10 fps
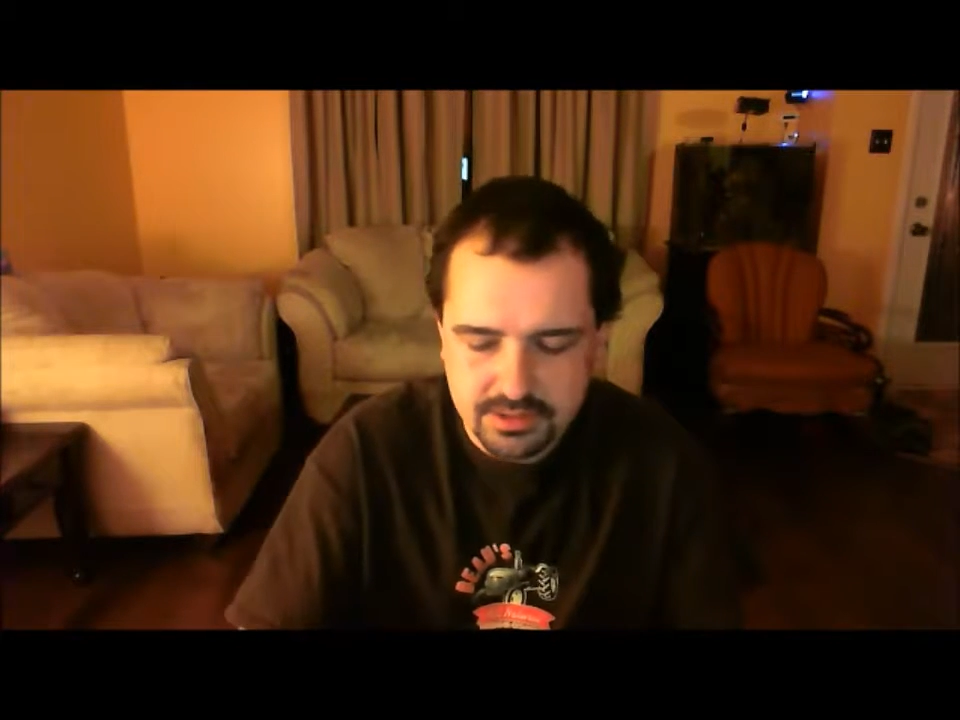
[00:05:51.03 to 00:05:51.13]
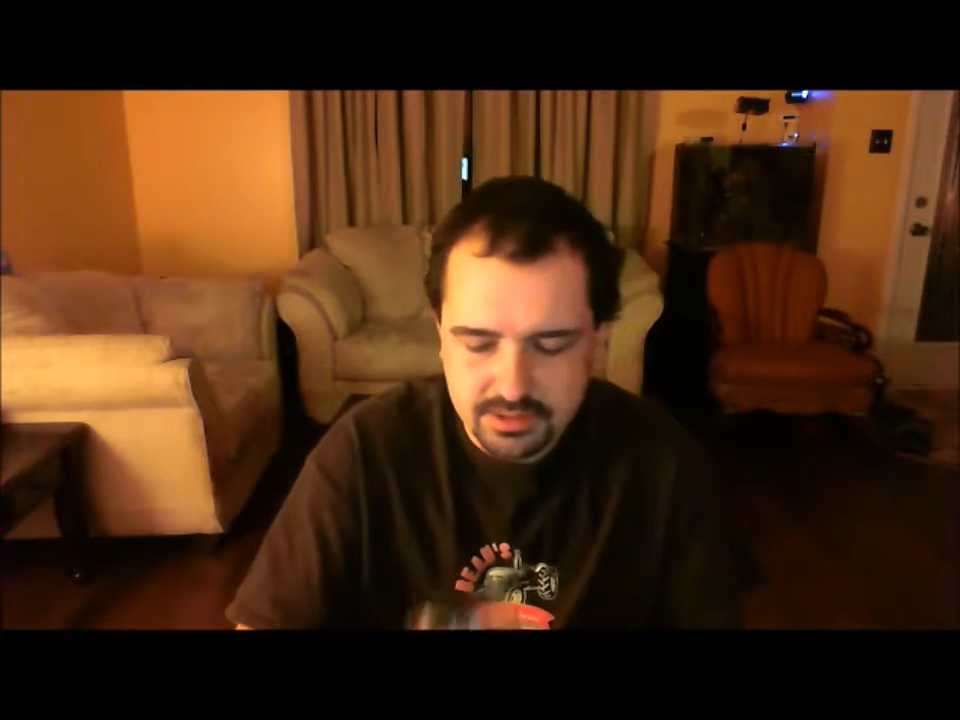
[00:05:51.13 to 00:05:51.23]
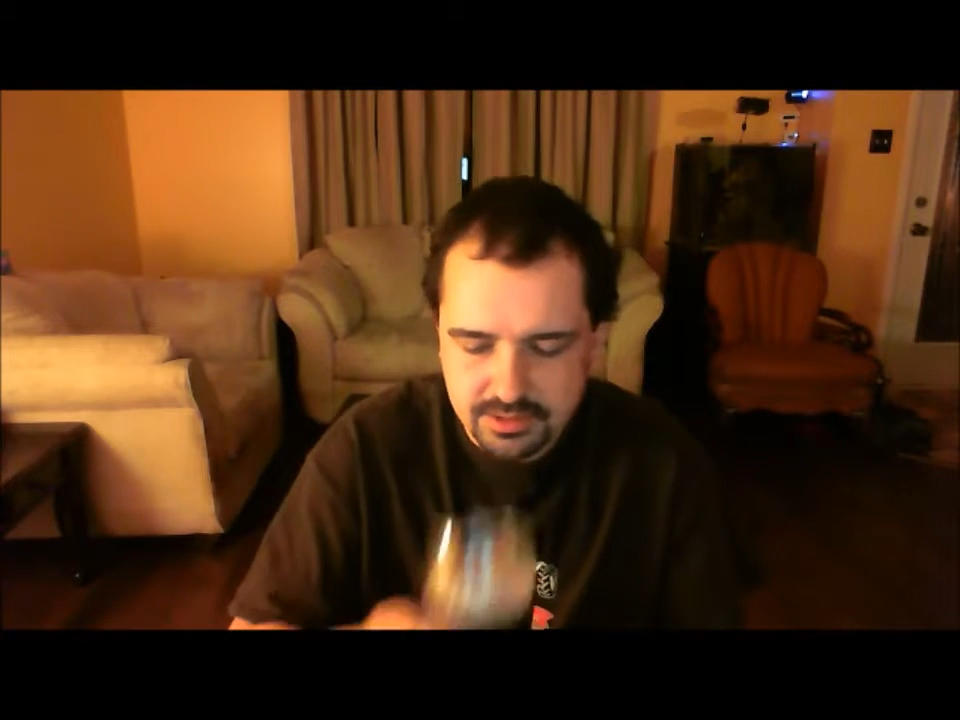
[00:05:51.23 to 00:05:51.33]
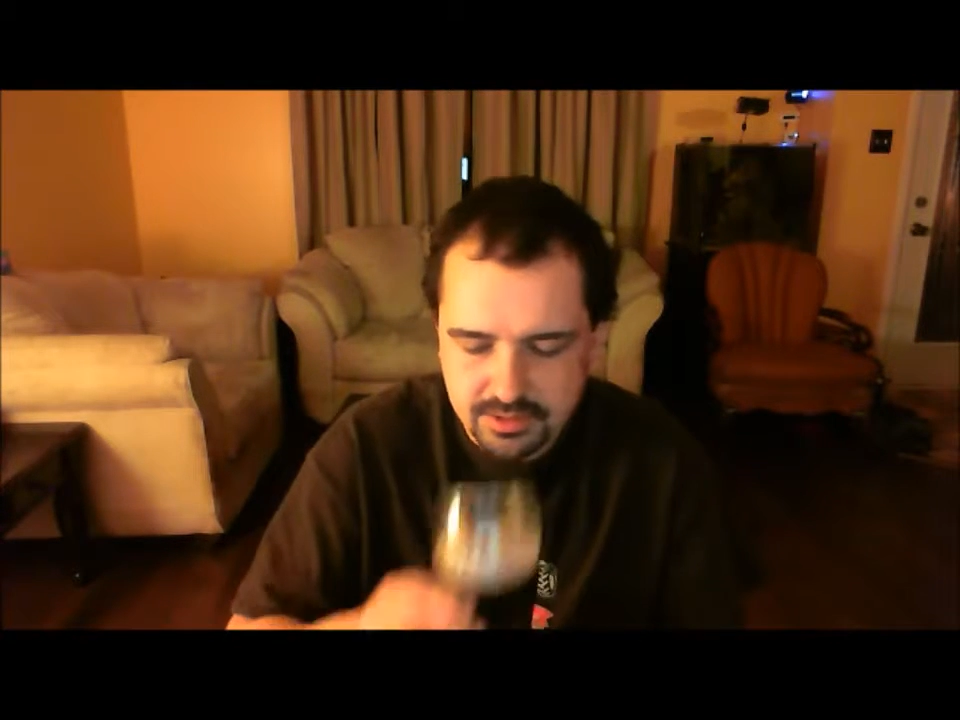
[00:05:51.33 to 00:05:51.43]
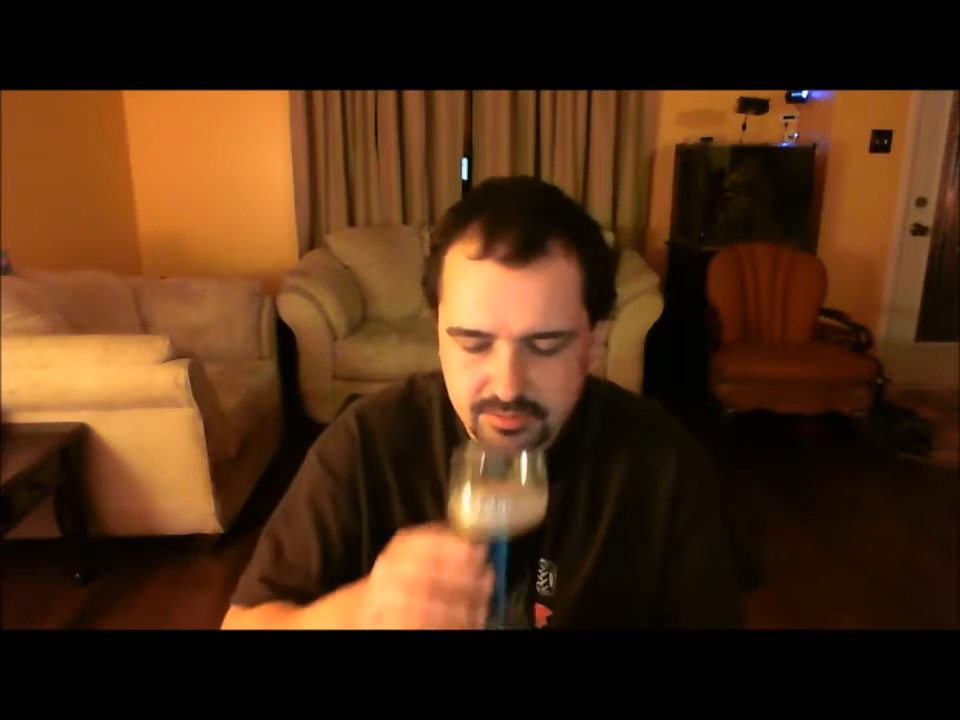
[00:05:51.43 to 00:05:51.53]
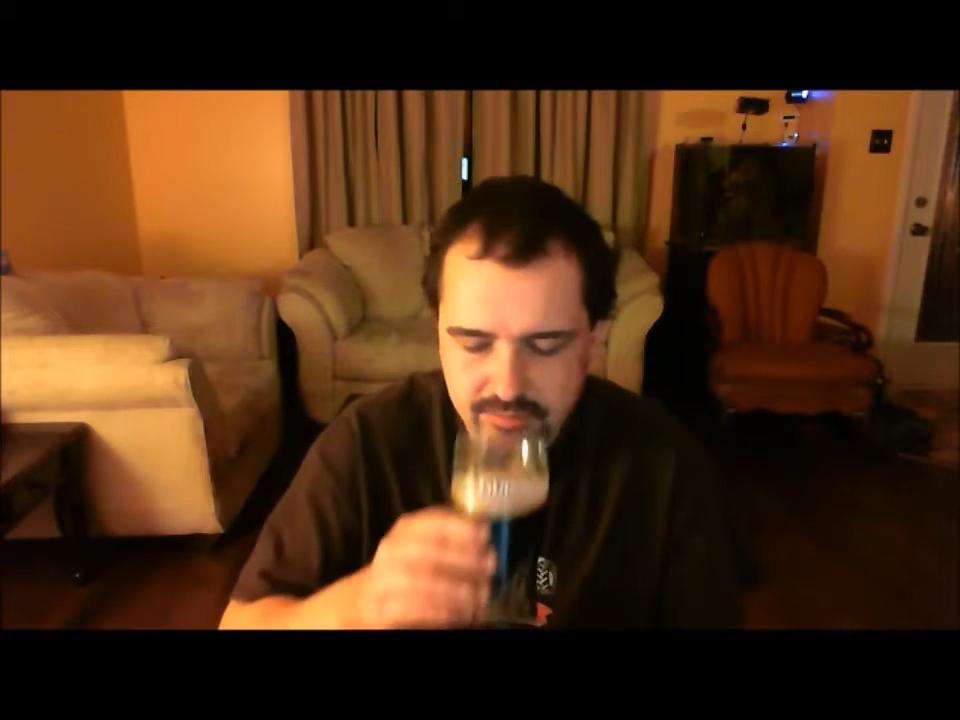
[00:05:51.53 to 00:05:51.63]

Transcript: Um,